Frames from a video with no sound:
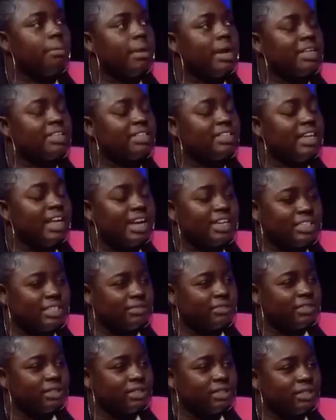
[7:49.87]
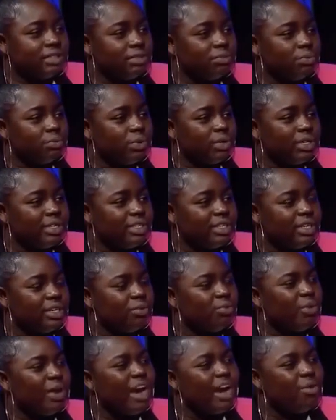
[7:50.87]
as an activist,
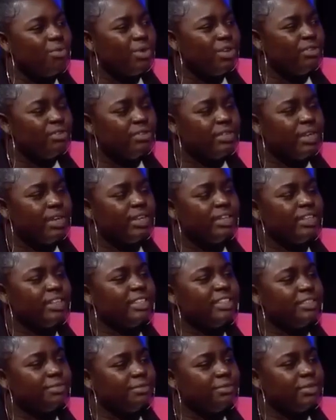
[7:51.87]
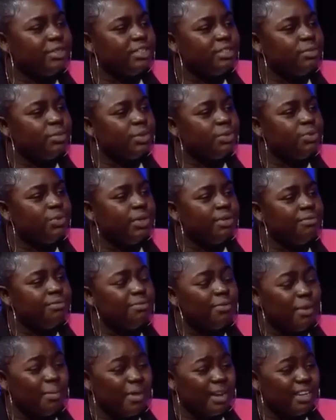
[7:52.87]
how will you say the difference between
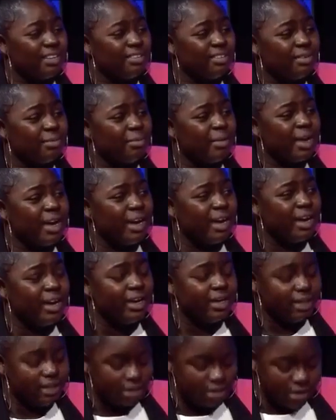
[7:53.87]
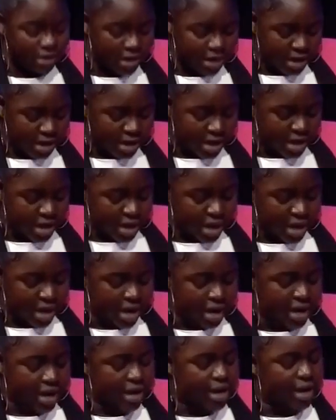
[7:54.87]
feminism and
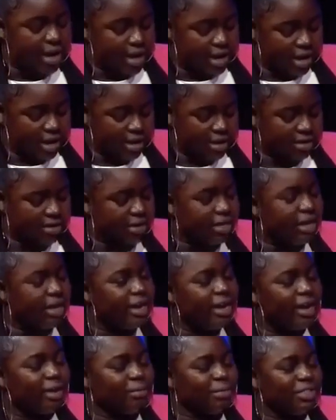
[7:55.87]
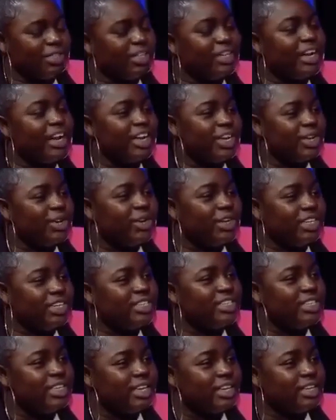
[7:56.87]
gender
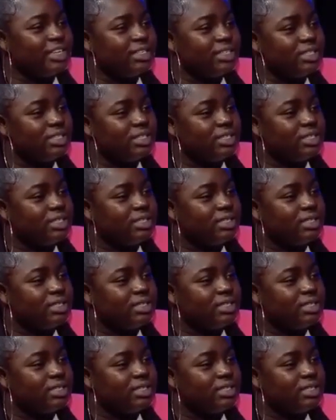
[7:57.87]
equality is?